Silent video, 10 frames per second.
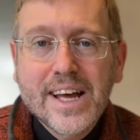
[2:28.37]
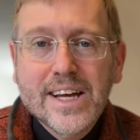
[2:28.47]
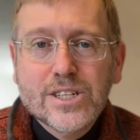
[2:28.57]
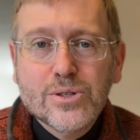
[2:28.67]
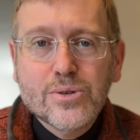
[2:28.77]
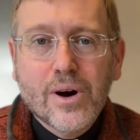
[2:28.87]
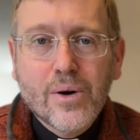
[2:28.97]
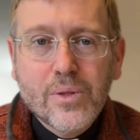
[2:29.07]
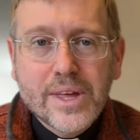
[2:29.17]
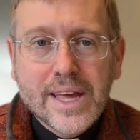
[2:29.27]
to
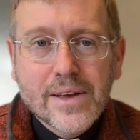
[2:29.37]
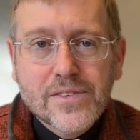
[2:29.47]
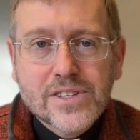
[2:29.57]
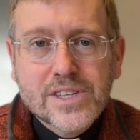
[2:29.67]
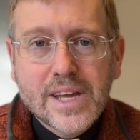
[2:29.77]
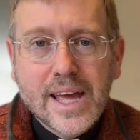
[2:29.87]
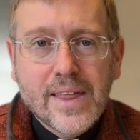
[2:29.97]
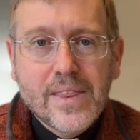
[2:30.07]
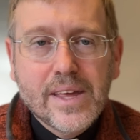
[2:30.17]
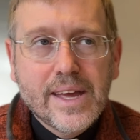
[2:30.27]
all the gifts
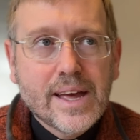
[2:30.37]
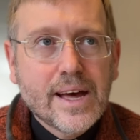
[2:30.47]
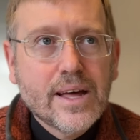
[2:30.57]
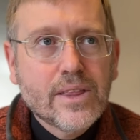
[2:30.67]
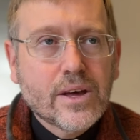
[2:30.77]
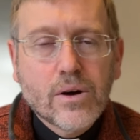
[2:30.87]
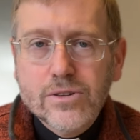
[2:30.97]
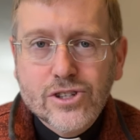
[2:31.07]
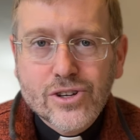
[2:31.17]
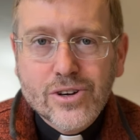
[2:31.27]
and the, uh, the
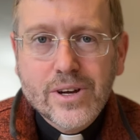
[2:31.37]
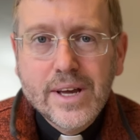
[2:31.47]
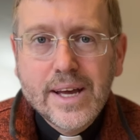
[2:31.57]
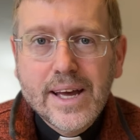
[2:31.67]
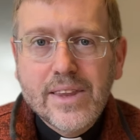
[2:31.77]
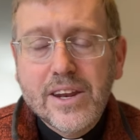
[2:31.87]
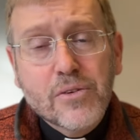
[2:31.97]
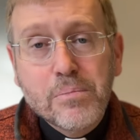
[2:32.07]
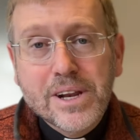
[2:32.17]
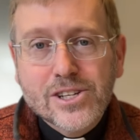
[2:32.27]
culture and the
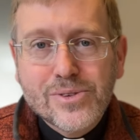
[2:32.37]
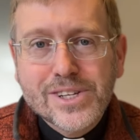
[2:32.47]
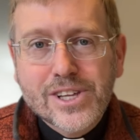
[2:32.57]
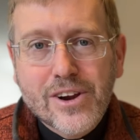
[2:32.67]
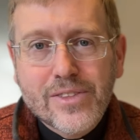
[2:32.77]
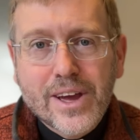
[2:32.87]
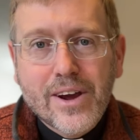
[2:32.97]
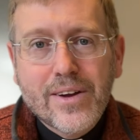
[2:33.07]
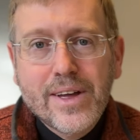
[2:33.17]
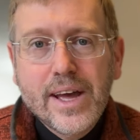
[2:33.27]
different ministries that are
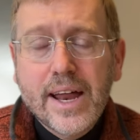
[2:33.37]
there.